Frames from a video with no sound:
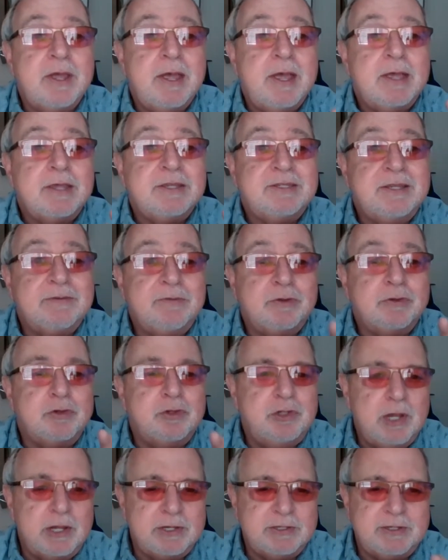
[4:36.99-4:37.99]
Civil
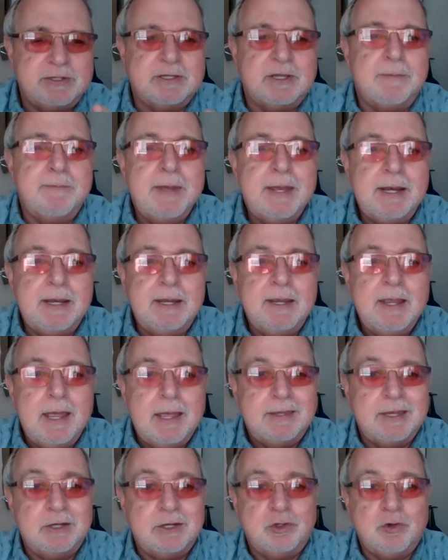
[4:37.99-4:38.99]
Justice Committee
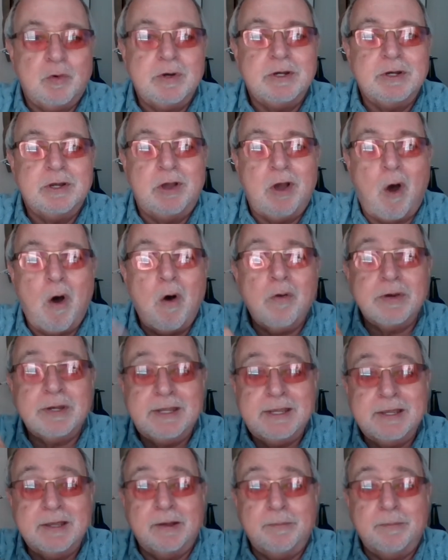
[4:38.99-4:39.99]
that Jordan called
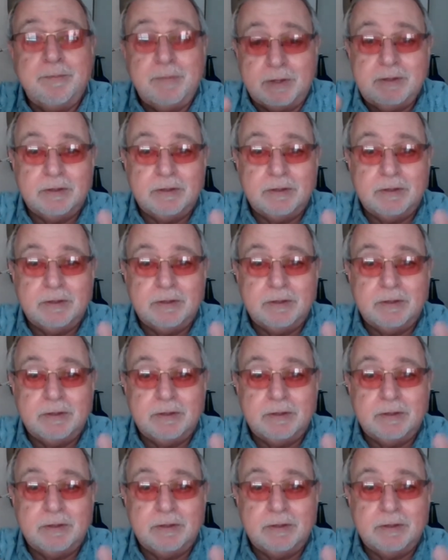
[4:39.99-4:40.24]
him,